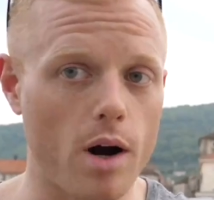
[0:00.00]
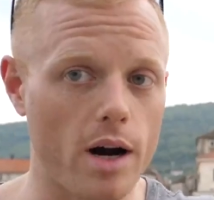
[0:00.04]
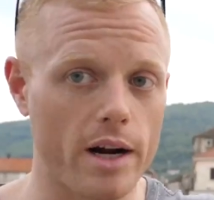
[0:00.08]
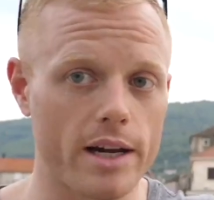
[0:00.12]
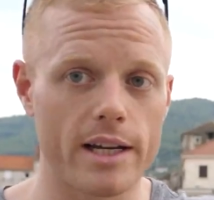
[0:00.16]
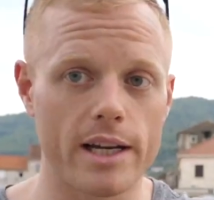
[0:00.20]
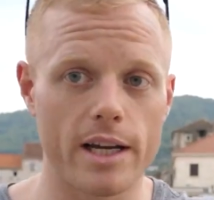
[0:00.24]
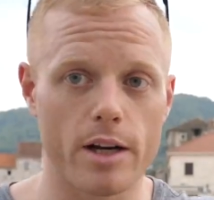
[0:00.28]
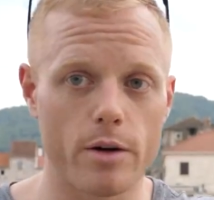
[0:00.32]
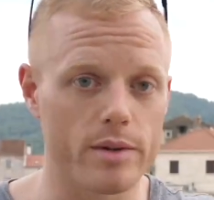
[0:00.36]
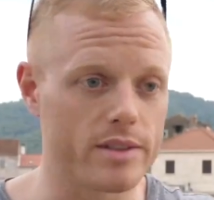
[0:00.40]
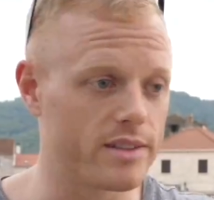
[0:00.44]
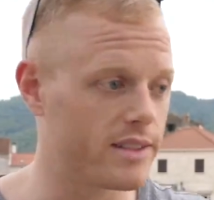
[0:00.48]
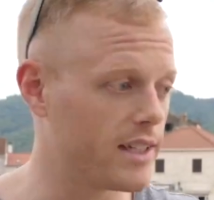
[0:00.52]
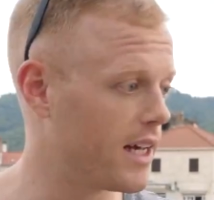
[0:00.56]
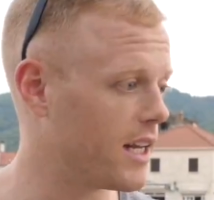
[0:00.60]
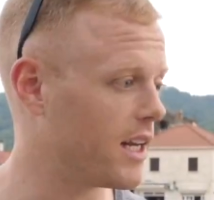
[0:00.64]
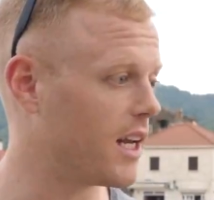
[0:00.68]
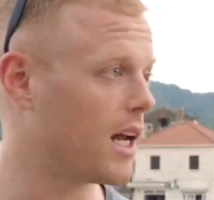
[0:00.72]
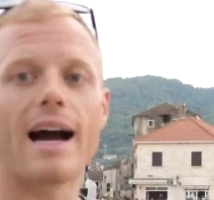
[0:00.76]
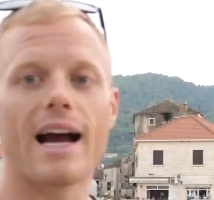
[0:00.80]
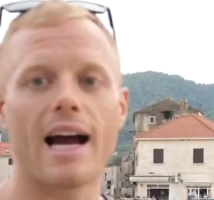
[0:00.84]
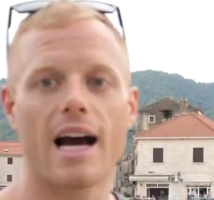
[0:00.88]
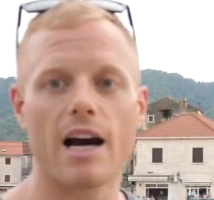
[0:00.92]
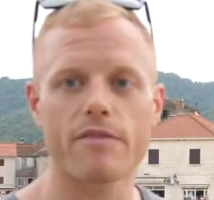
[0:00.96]
walking here with
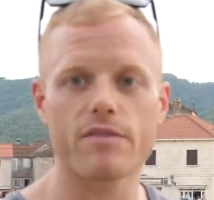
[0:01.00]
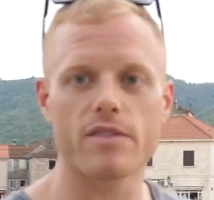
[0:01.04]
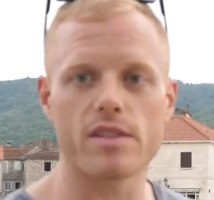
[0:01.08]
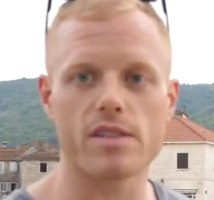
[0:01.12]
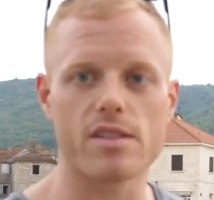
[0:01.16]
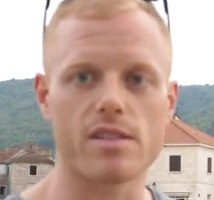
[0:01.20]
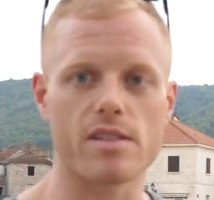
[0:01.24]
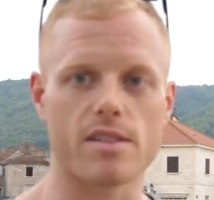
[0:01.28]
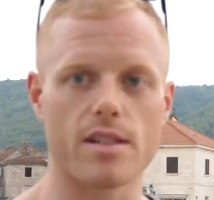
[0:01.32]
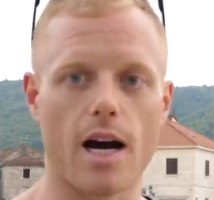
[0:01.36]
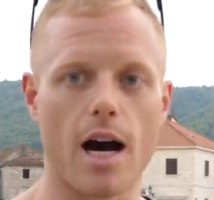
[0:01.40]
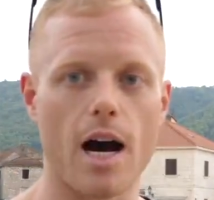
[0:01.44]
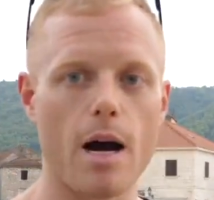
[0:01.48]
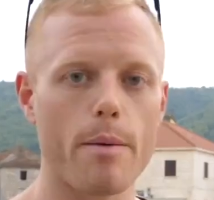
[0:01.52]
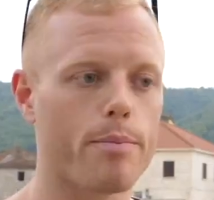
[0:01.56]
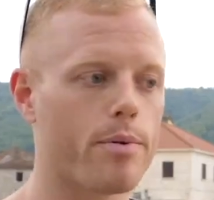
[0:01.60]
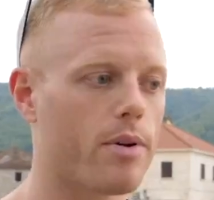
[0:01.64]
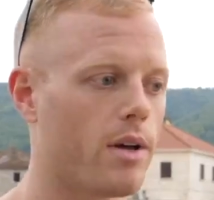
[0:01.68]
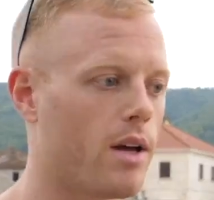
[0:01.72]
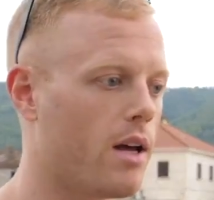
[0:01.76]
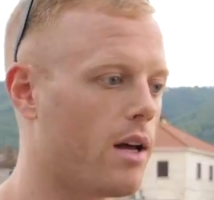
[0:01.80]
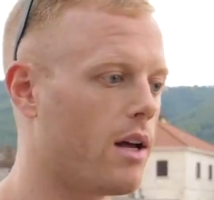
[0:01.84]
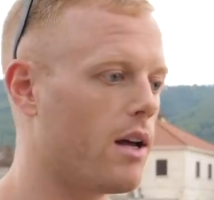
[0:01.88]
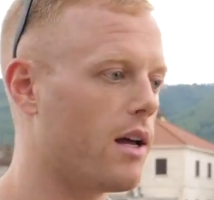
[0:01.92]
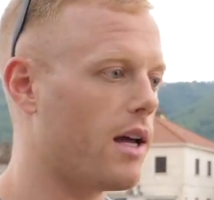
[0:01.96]
Danny. I have to stop
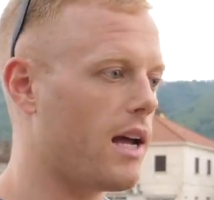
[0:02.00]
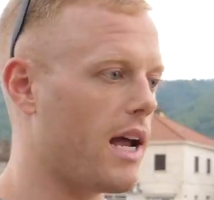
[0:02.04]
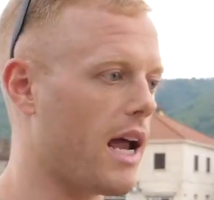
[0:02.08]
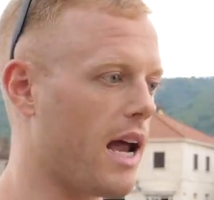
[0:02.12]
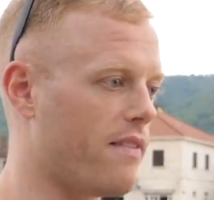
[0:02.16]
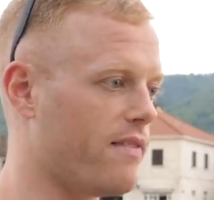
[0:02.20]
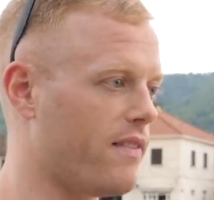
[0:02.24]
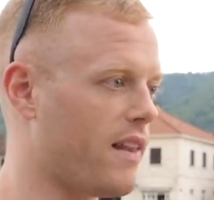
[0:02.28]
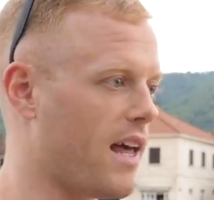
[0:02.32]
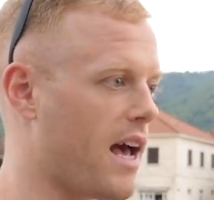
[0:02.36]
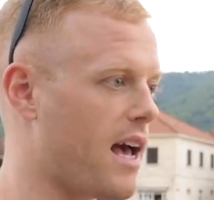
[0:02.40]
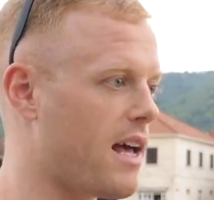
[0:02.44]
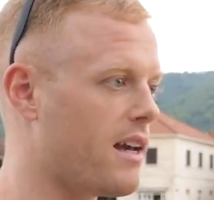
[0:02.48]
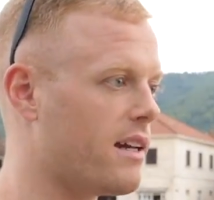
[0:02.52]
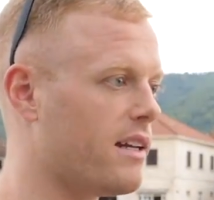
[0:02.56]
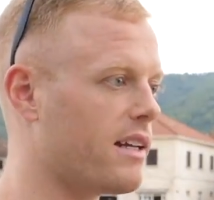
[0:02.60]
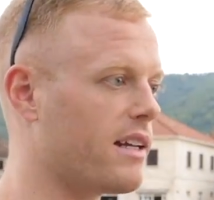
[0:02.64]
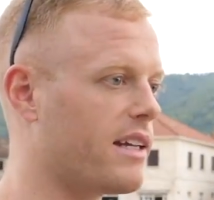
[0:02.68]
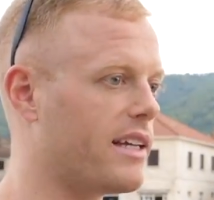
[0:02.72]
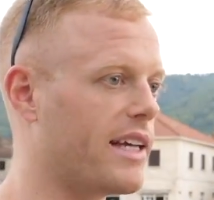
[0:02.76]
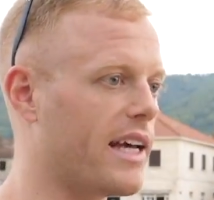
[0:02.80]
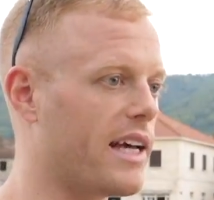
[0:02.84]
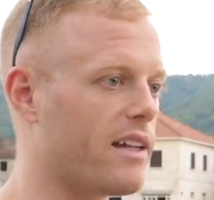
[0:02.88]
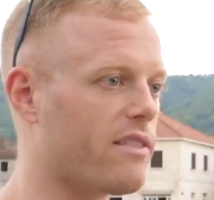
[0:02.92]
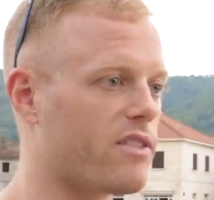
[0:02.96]
and then
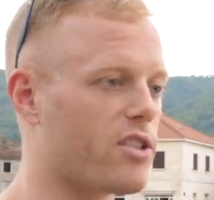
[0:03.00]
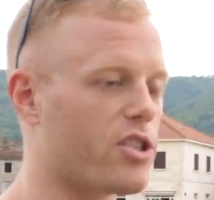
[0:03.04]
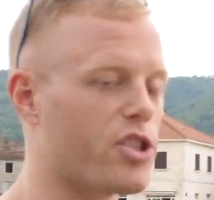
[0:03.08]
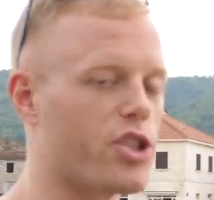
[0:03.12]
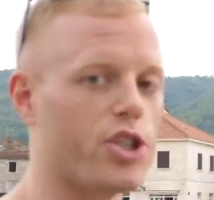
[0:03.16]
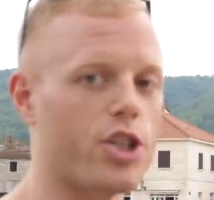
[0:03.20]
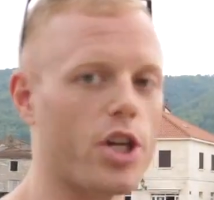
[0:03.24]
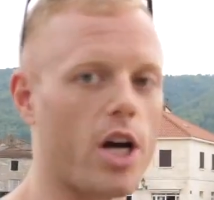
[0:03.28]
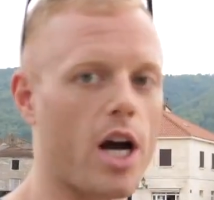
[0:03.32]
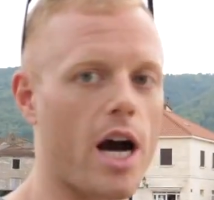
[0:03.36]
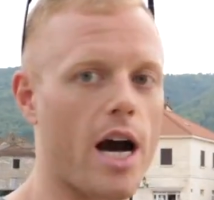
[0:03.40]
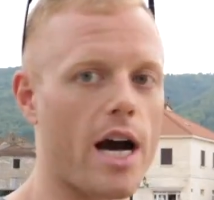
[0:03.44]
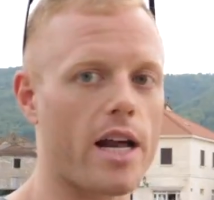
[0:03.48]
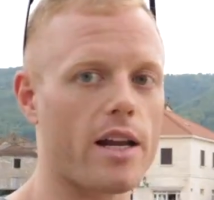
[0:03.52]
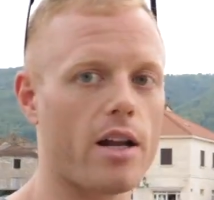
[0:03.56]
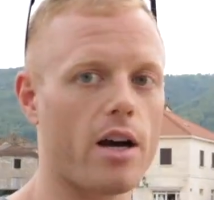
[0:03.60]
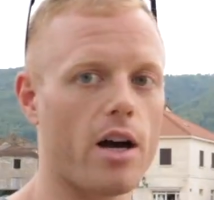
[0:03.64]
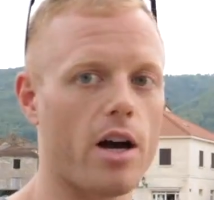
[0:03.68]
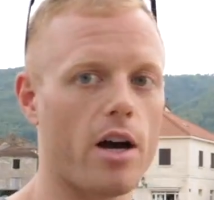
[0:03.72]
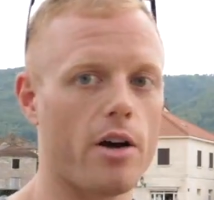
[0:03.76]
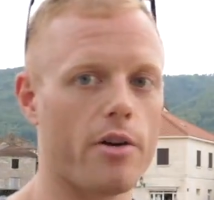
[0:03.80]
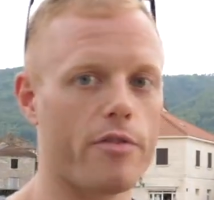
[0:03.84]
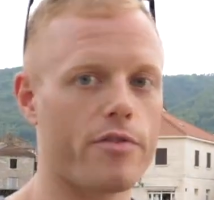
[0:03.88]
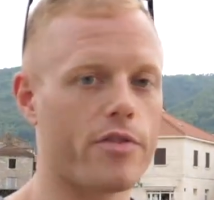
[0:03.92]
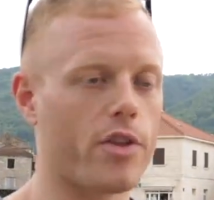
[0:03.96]
get the shot
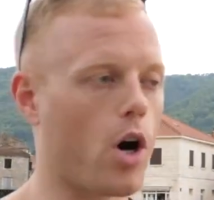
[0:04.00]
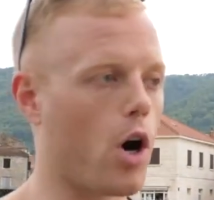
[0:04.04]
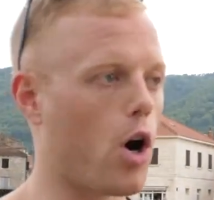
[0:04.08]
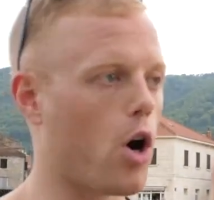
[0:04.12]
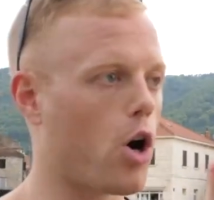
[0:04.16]
of the